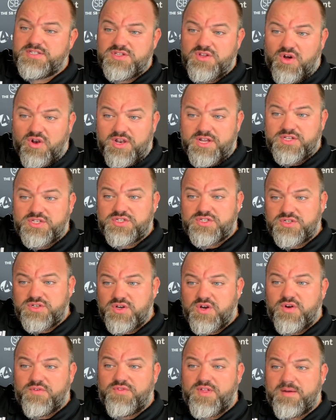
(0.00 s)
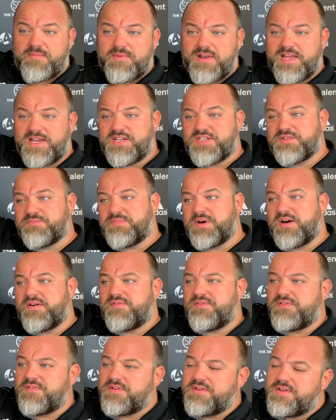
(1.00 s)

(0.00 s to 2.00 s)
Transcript: knowledge of them leagues above,